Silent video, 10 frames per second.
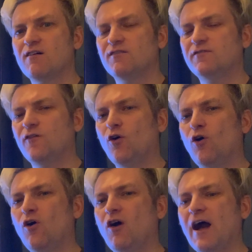
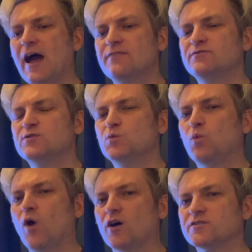4 and
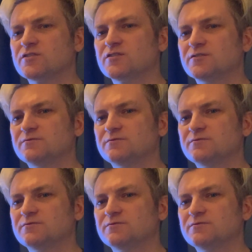what?